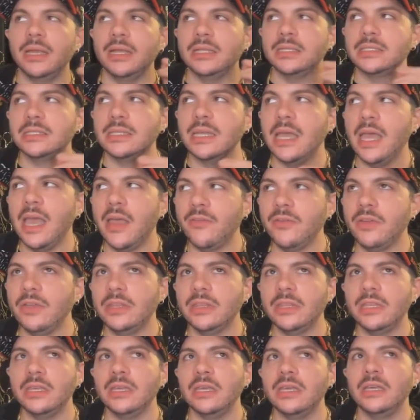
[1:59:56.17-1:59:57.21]
It's
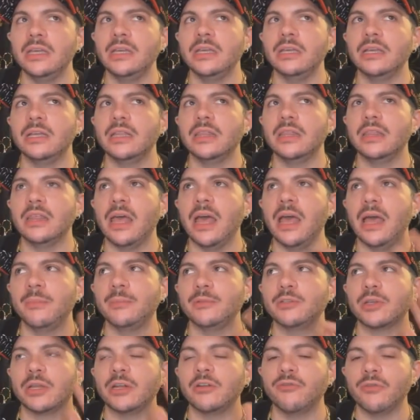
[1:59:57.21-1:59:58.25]
everything that I'm
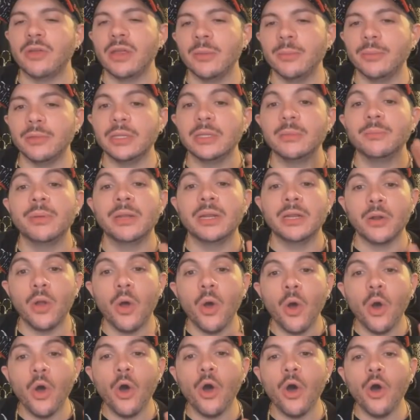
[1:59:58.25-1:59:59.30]
just kind of rambling, but it
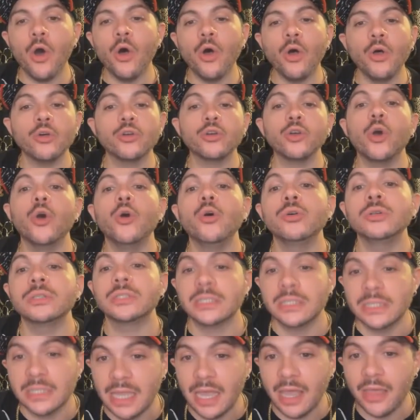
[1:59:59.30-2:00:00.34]
all goes
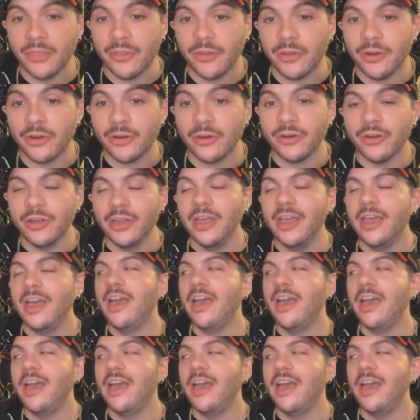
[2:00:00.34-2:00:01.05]
together.